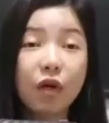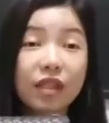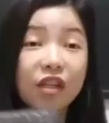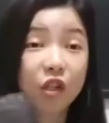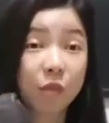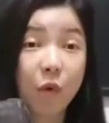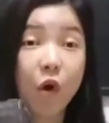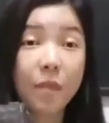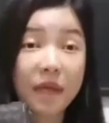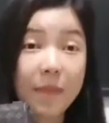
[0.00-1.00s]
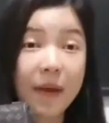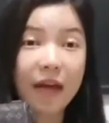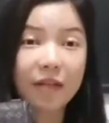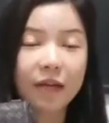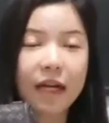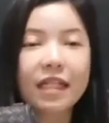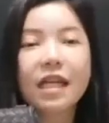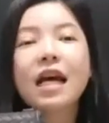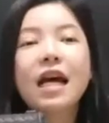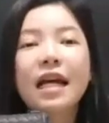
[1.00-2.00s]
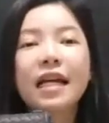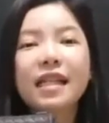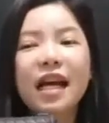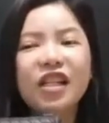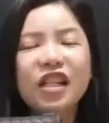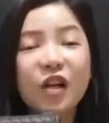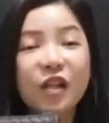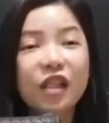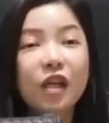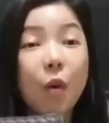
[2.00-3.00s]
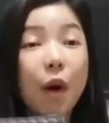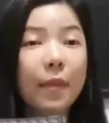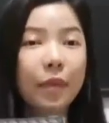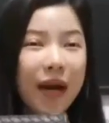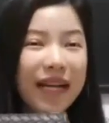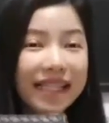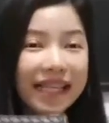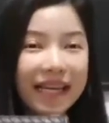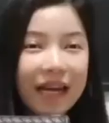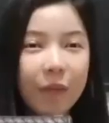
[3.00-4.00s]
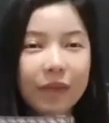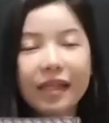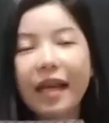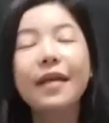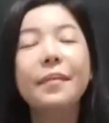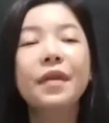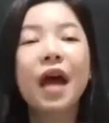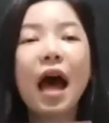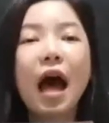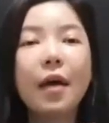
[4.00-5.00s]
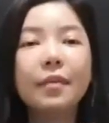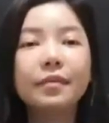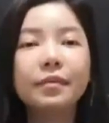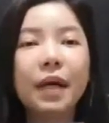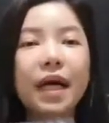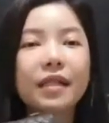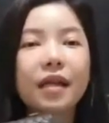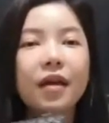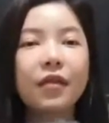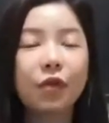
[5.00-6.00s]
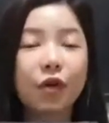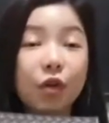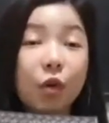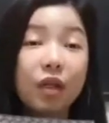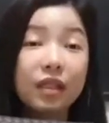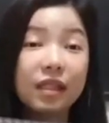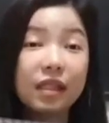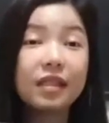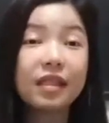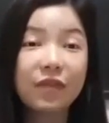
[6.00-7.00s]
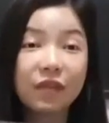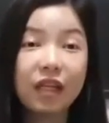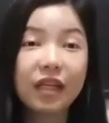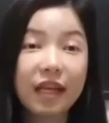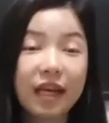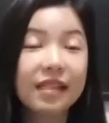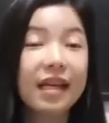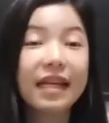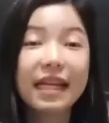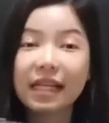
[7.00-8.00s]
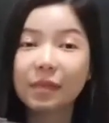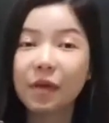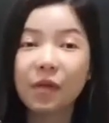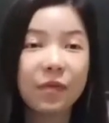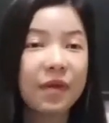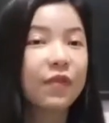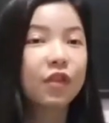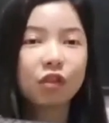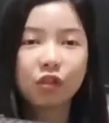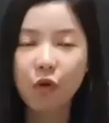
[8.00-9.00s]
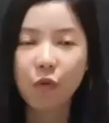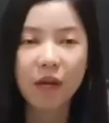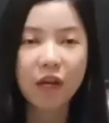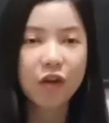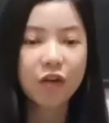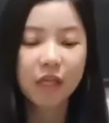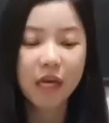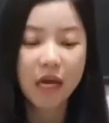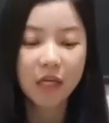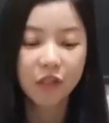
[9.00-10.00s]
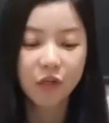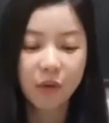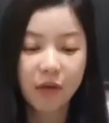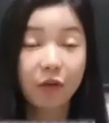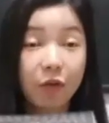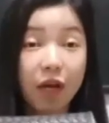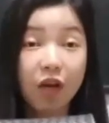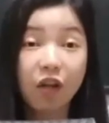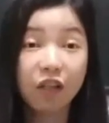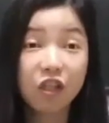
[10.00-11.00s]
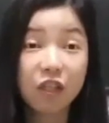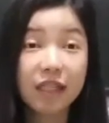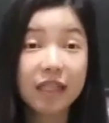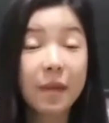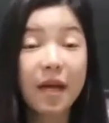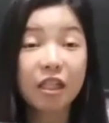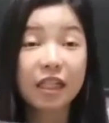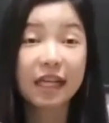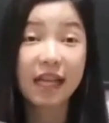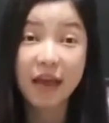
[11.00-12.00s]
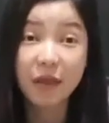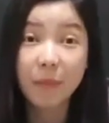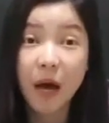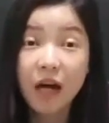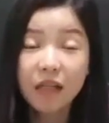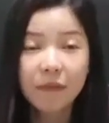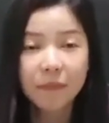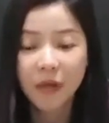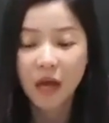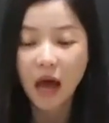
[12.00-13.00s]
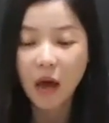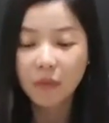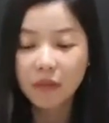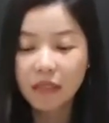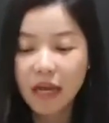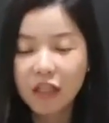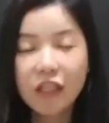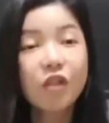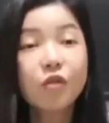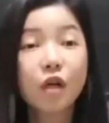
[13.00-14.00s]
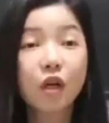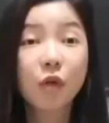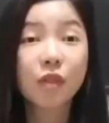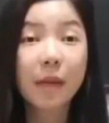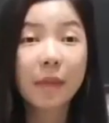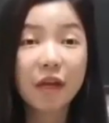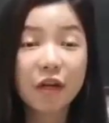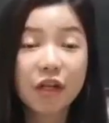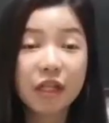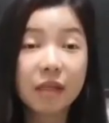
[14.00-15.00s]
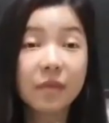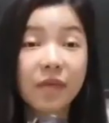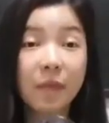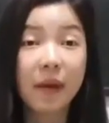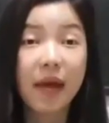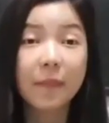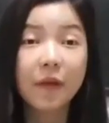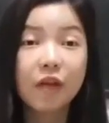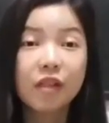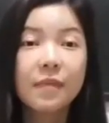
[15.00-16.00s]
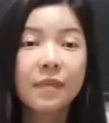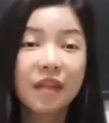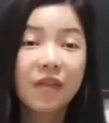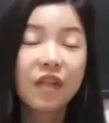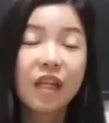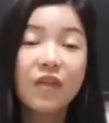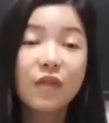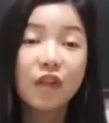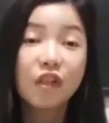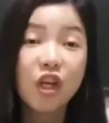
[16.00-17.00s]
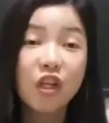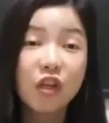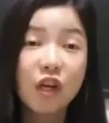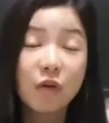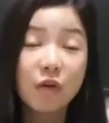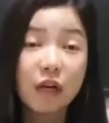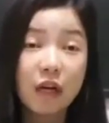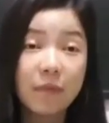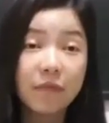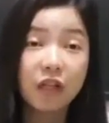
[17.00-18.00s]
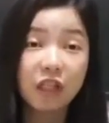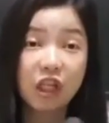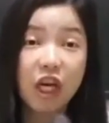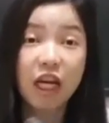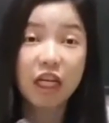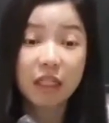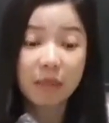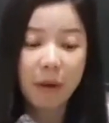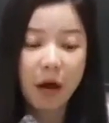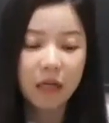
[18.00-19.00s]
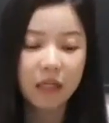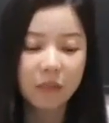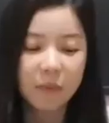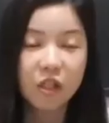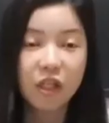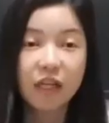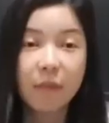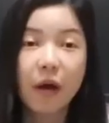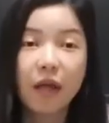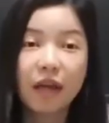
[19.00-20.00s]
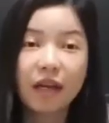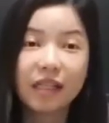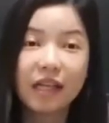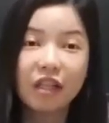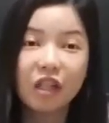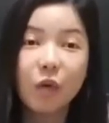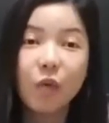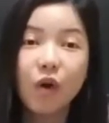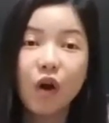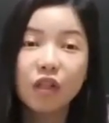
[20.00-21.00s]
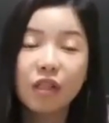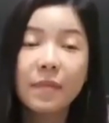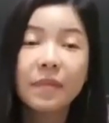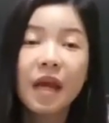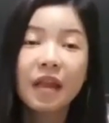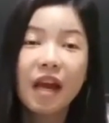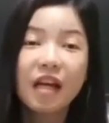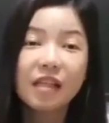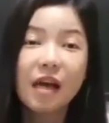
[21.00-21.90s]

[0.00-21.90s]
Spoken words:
such a small mini bag, right, it's actually considered quite pricey, I would say. But for the quality, definitely yes, and it has been with me for so many years, still in great condition, especially the leather part. I will actually do a close-up later in terms of the bag, because definitely for the chained part, especially the part that it actually hook on, there are